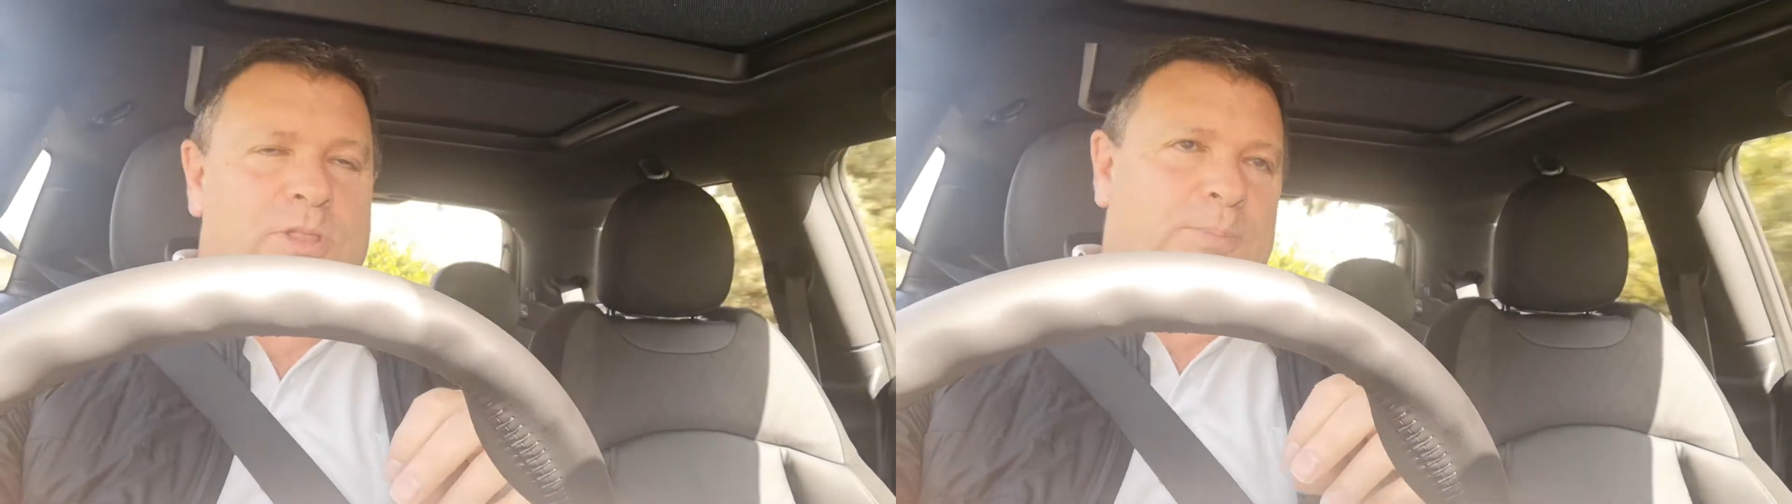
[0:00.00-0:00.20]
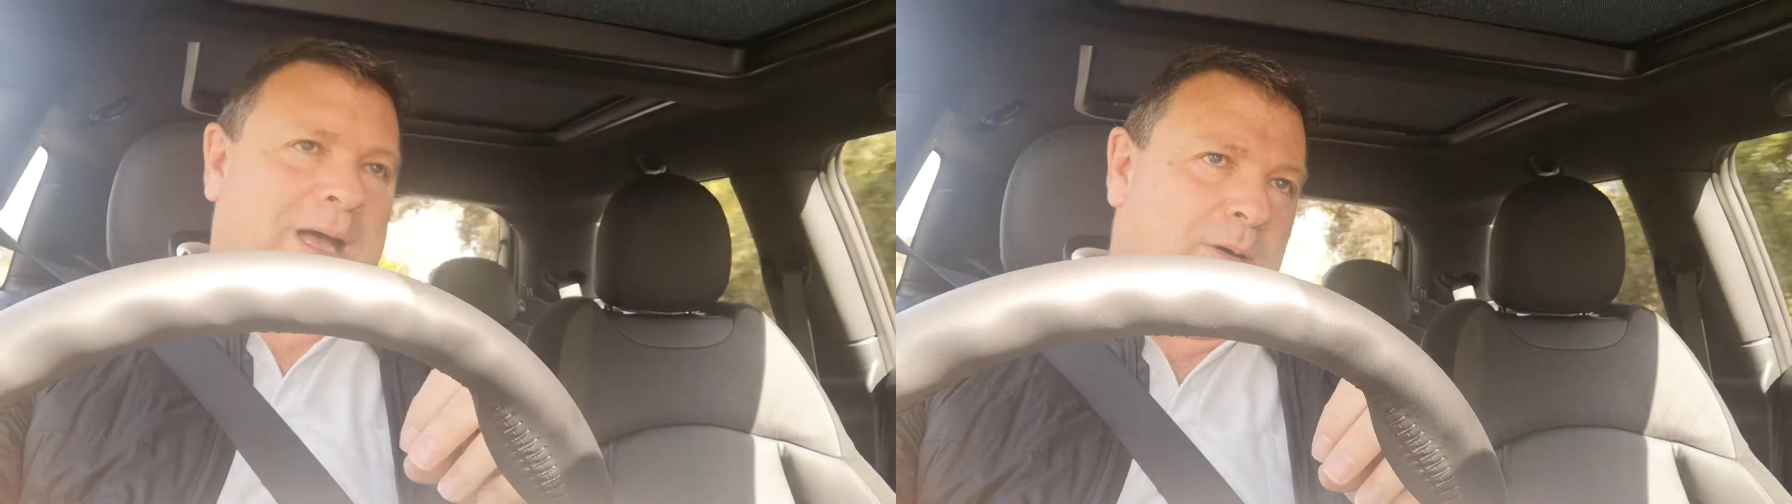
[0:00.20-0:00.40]

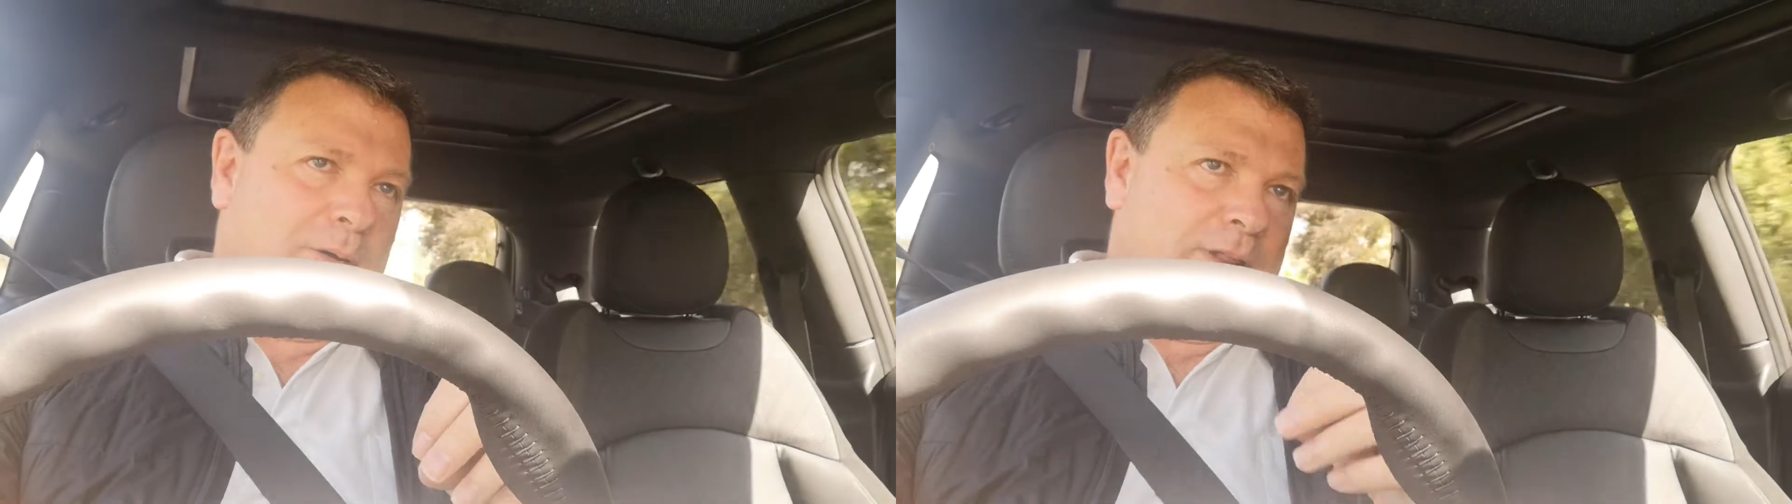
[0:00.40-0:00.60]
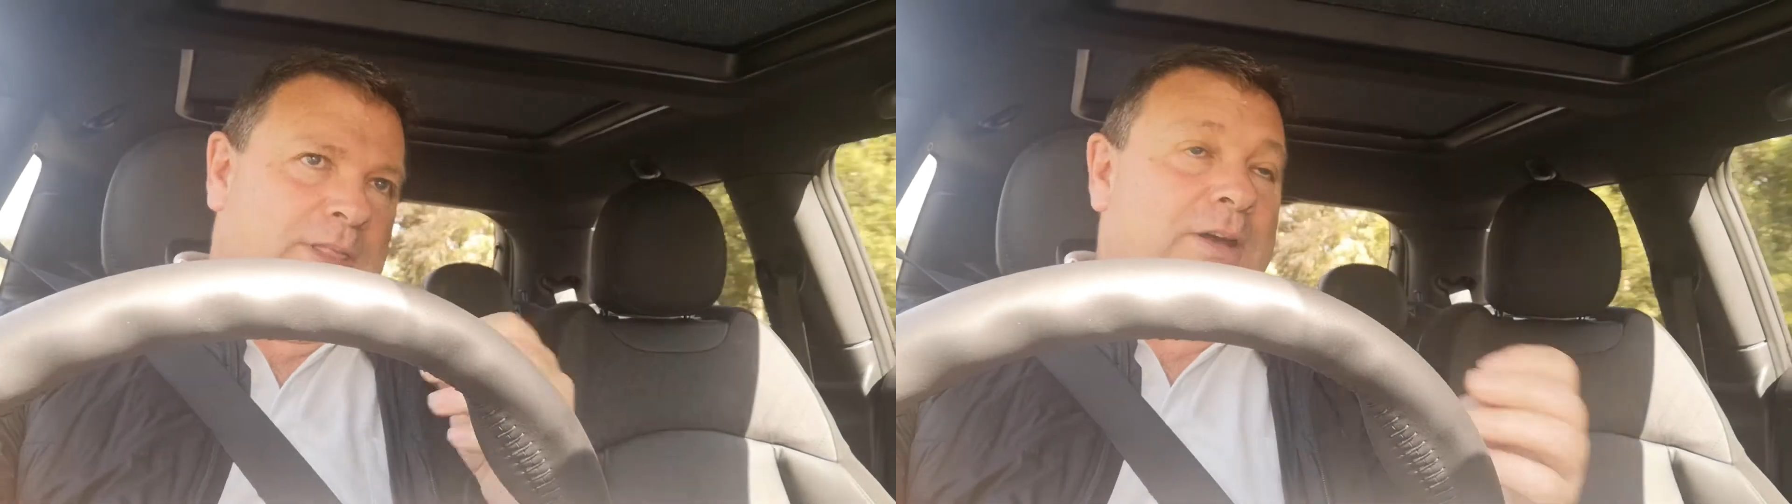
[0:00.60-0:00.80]
with the
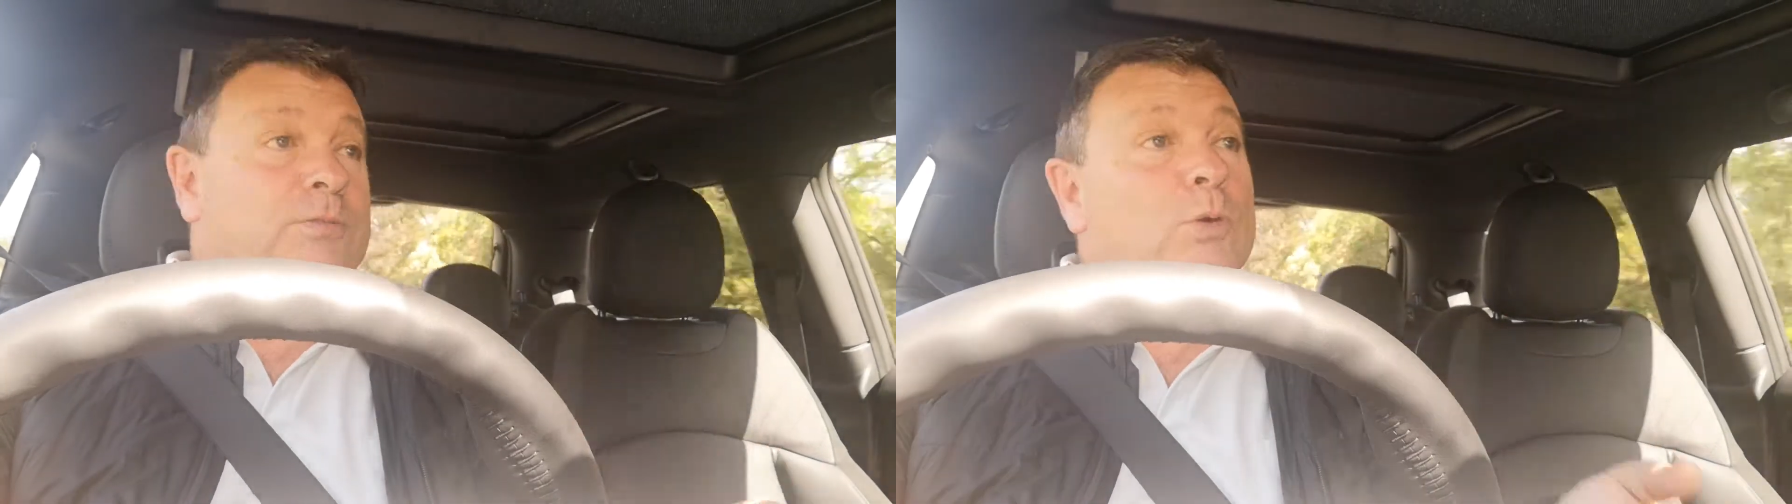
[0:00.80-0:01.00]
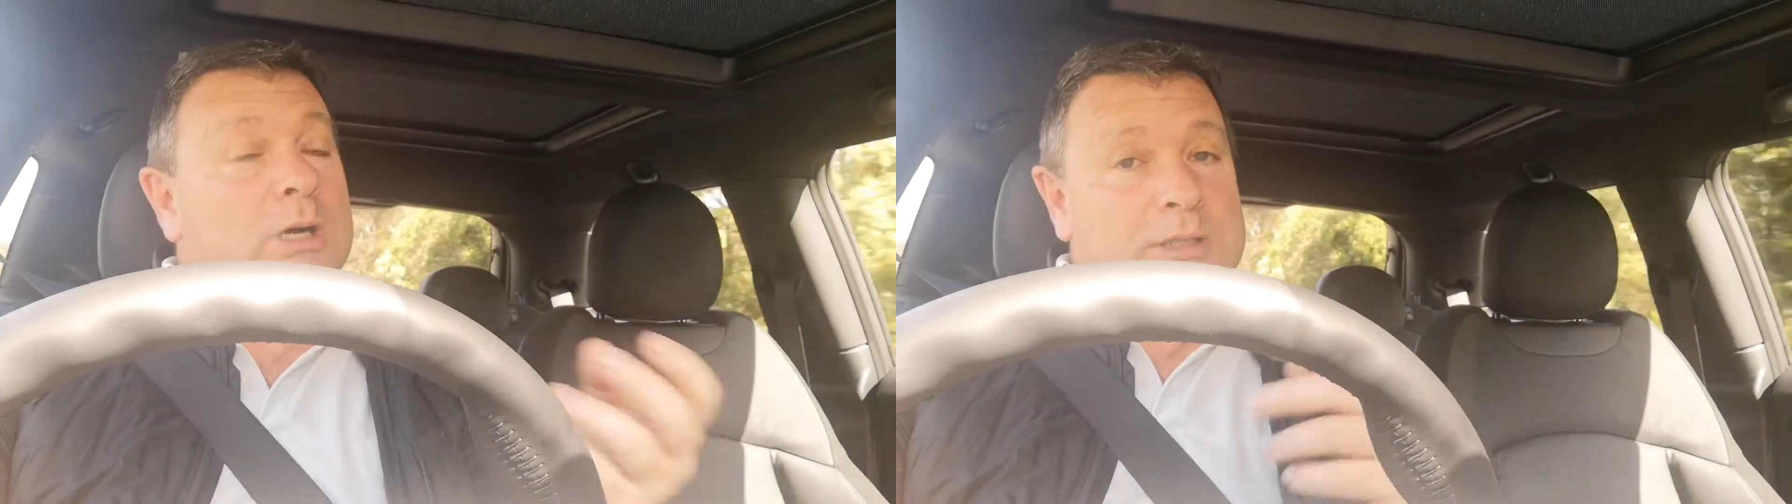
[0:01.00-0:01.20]
power and
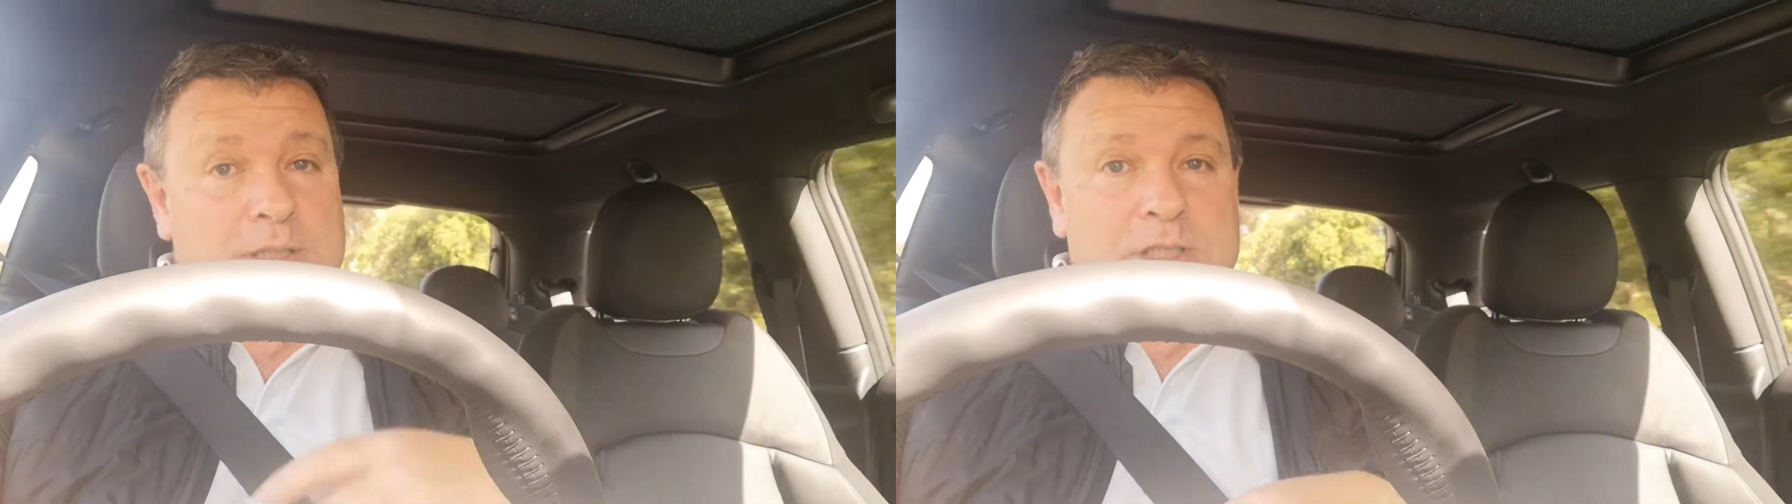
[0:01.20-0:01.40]
therefore